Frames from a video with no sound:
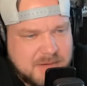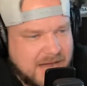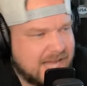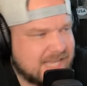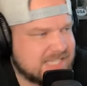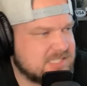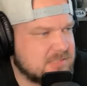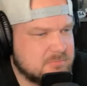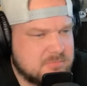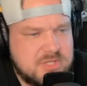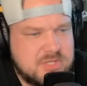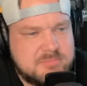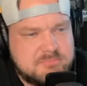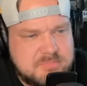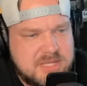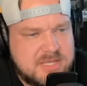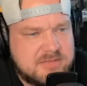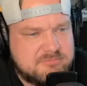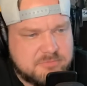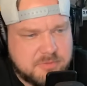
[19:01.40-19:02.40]
possibly
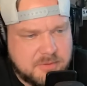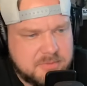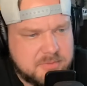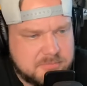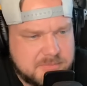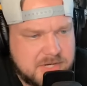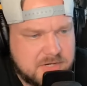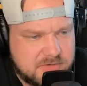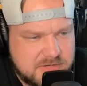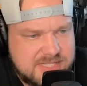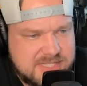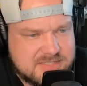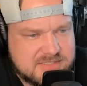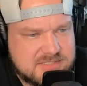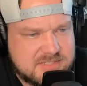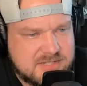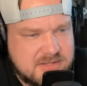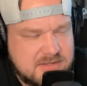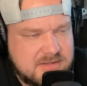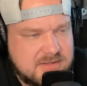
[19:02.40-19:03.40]
be from the Middle
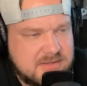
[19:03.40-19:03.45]
East.